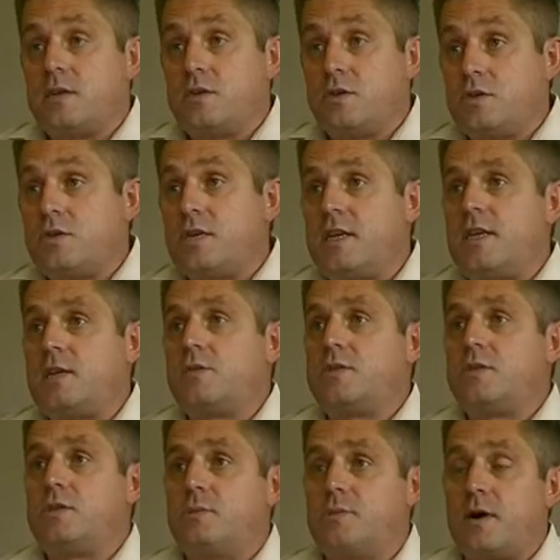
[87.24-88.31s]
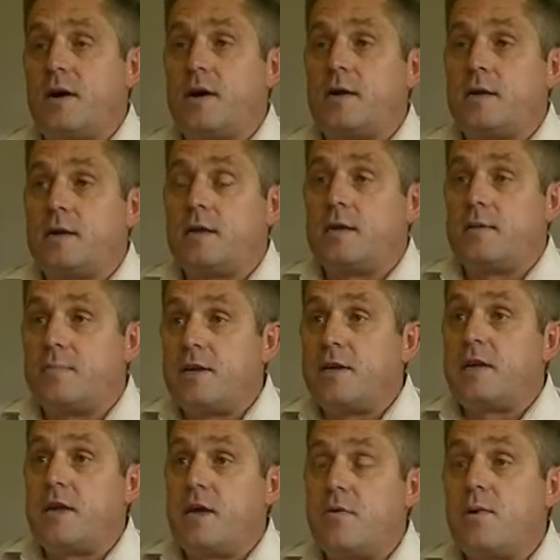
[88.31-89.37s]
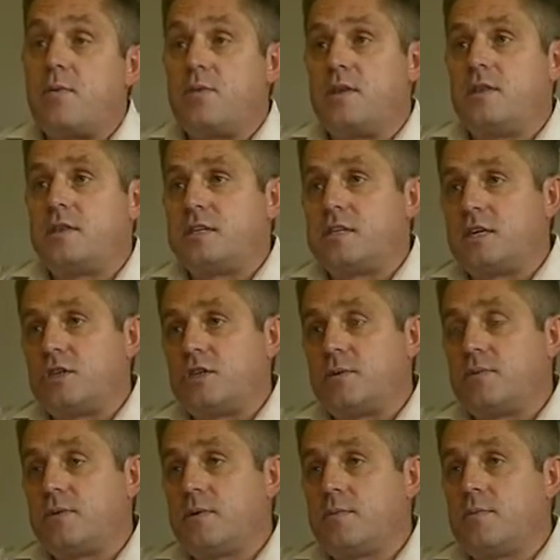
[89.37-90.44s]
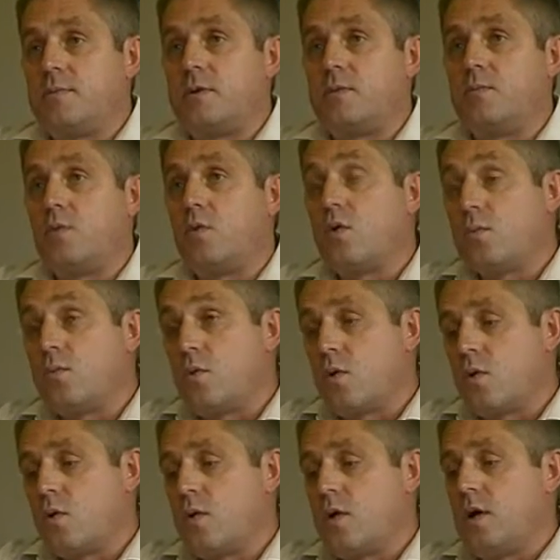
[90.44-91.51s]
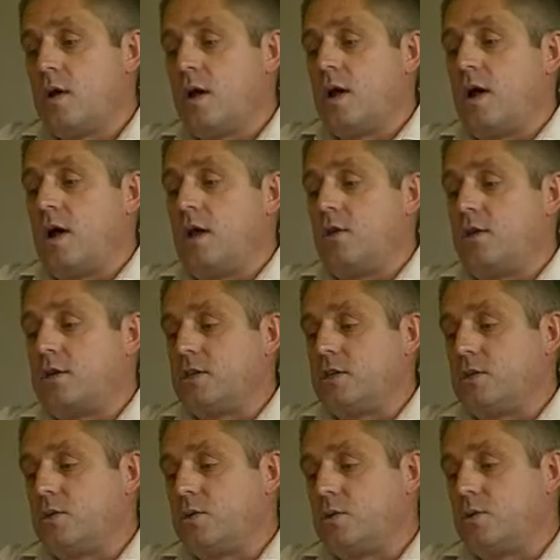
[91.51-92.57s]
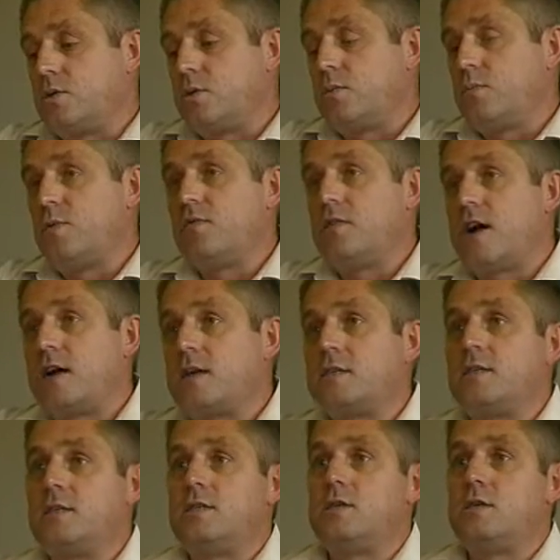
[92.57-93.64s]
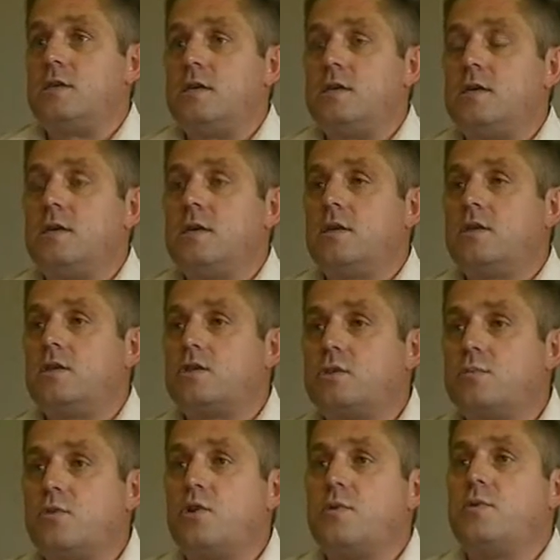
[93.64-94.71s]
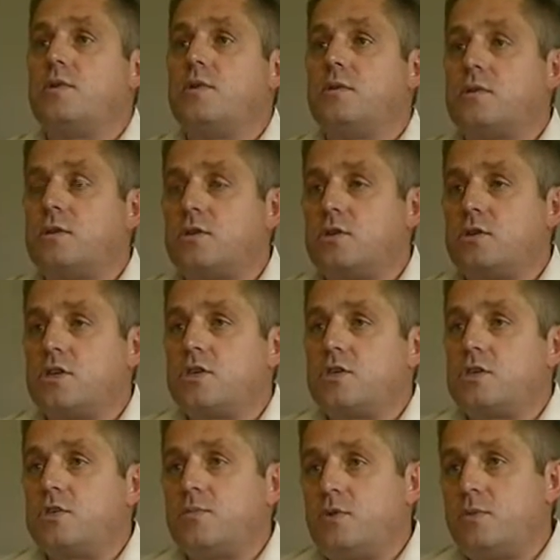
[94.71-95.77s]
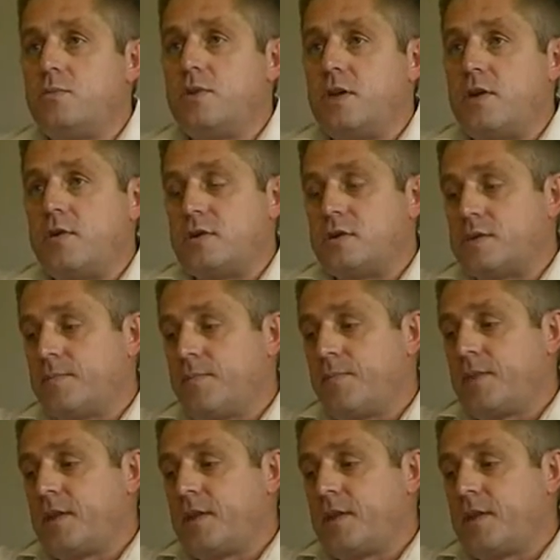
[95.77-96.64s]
using that equity to buy in a better area within the township but more and more looking to move out into the, the suburban, the traditional suburban areas.